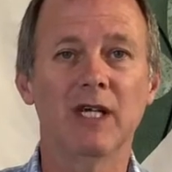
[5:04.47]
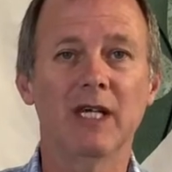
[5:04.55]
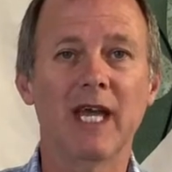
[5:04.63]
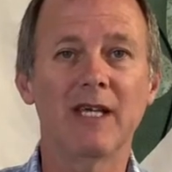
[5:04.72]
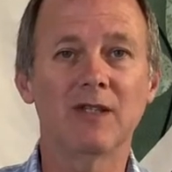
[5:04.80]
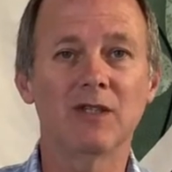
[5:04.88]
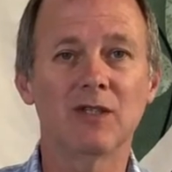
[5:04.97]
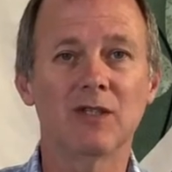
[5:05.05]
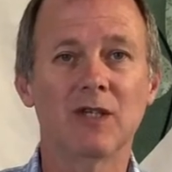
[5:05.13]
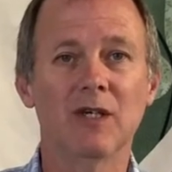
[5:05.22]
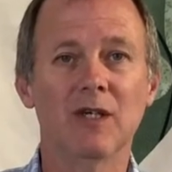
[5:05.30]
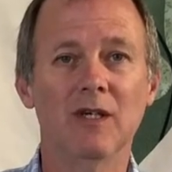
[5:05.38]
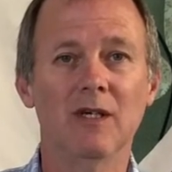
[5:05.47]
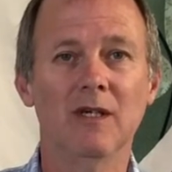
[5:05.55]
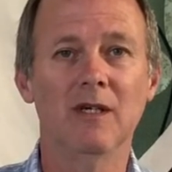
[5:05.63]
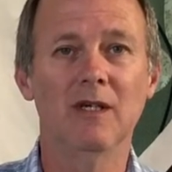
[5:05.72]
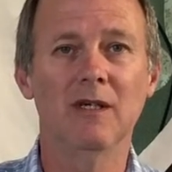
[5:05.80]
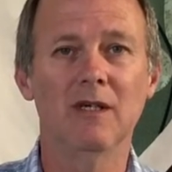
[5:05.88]
against.
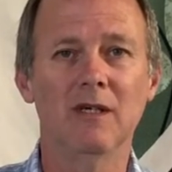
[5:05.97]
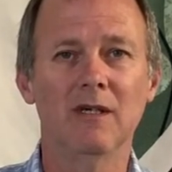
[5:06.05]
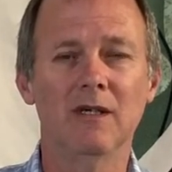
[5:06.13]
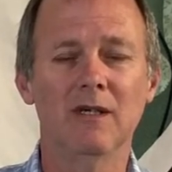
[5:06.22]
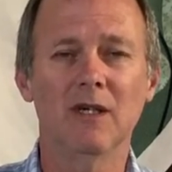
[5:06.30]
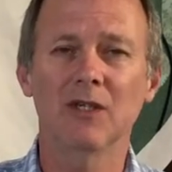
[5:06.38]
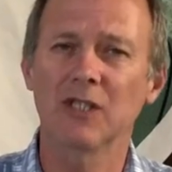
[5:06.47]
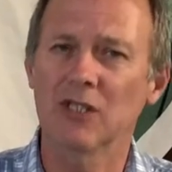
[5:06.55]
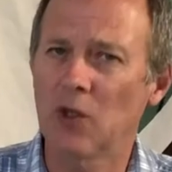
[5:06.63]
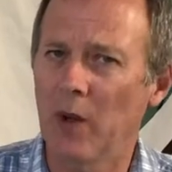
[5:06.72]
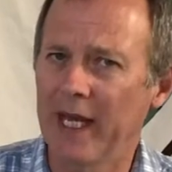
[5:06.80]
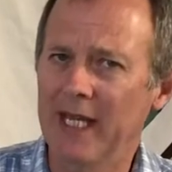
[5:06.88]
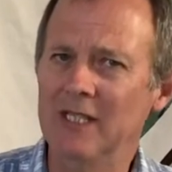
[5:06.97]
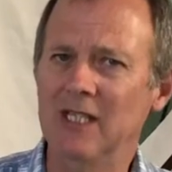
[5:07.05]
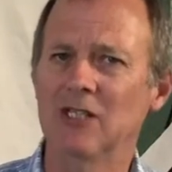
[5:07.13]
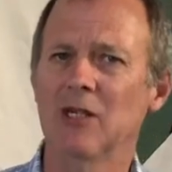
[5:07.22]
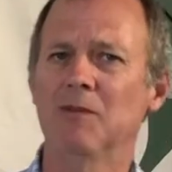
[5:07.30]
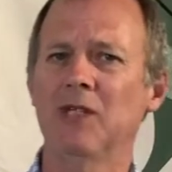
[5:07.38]
Because it's quite easy
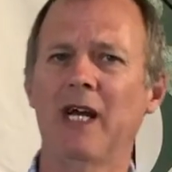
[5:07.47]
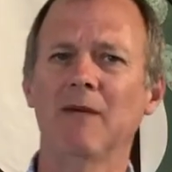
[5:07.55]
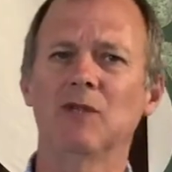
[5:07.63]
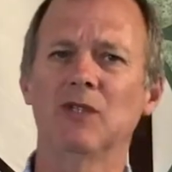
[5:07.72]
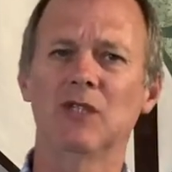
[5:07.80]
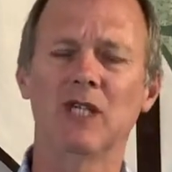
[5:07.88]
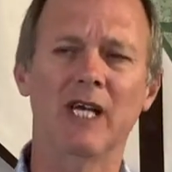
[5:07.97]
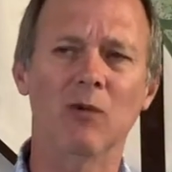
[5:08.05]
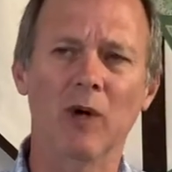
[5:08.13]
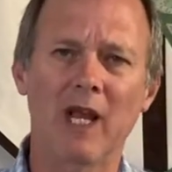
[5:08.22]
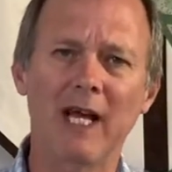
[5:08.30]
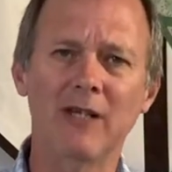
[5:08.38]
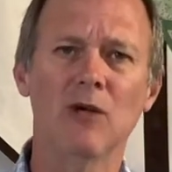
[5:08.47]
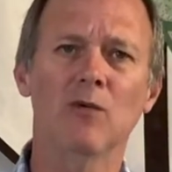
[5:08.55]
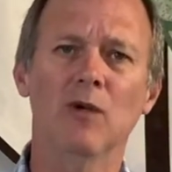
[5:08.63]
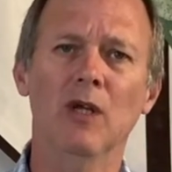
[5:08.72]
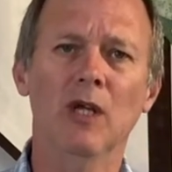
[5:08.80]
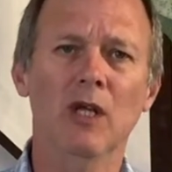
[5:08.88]
sometimes to say, well, I don't
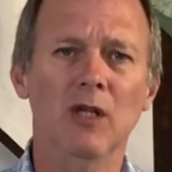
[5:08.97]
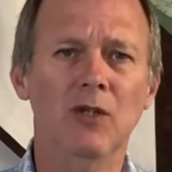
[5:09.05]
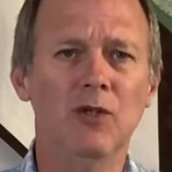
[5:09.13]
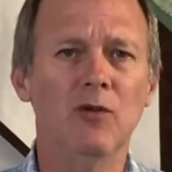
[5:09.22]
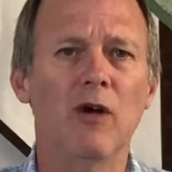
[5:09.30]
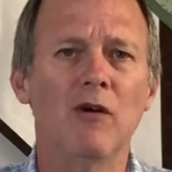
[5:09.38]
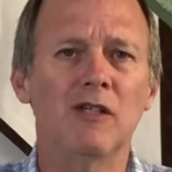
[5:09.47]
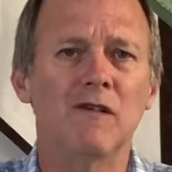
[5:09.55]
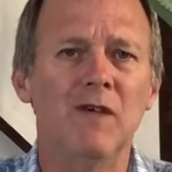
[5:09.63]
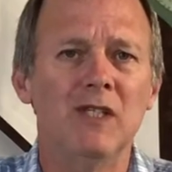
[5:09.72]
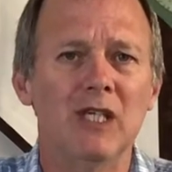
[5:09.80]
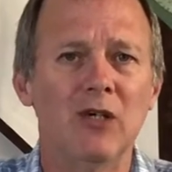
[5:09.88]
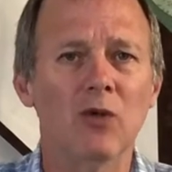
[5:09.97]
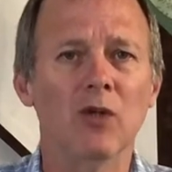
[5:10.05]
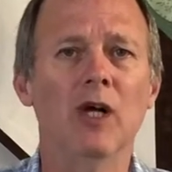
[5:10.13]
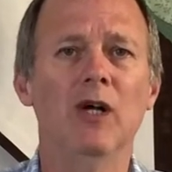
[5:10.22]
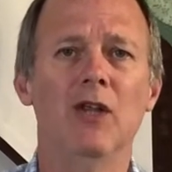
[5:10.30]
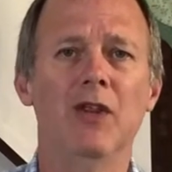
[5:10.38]
do those physical
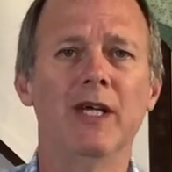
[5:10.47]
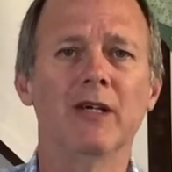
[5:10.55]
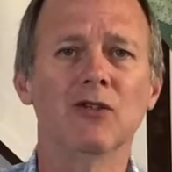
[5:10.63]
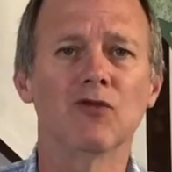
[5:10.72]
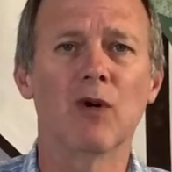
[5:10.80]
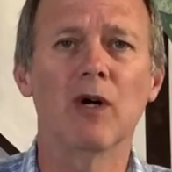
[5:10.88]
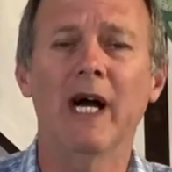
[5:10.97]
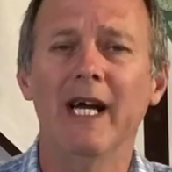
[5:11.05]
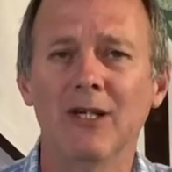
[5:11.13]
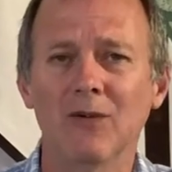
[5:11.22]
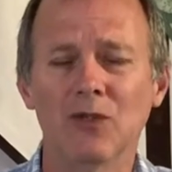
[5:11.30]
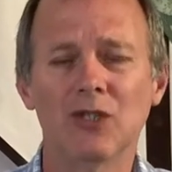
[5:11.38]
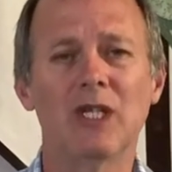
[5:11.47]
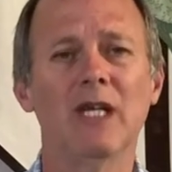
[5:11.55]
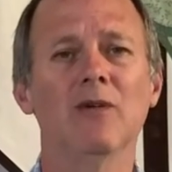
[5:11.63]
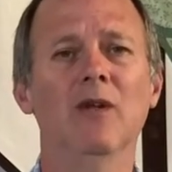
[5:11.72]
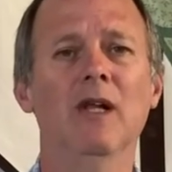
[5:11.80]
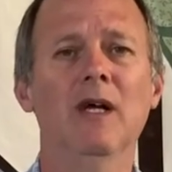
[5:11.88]
things wrong. I don't
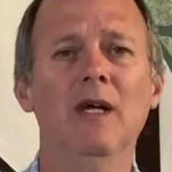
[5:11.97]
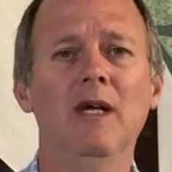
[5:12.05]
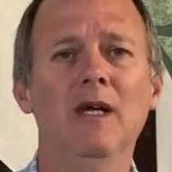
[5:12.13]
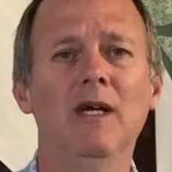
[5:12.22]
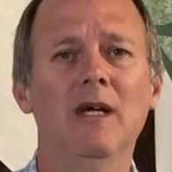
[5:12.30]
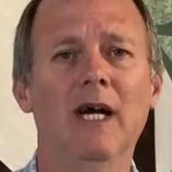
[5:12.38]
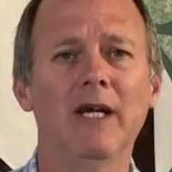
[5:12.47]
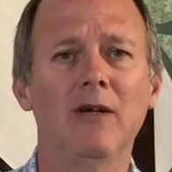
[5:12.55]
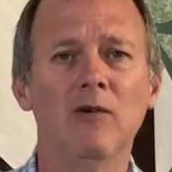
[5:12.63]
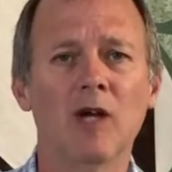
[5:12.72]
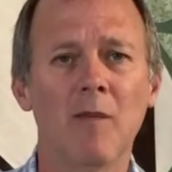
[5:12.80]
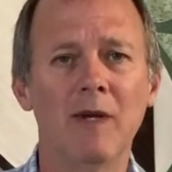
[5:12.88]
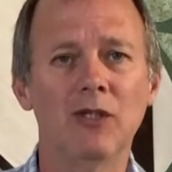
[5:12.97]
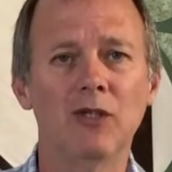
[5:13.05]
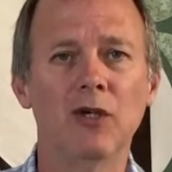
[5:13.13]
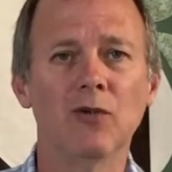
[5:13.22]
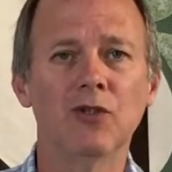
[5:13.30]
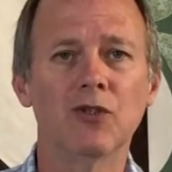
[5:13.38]
steal. I don't commit
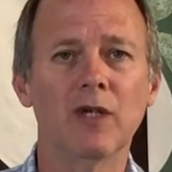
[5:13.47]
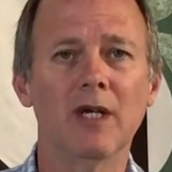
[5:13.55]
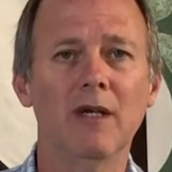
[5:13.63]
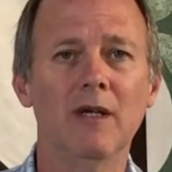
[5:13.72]
adultery.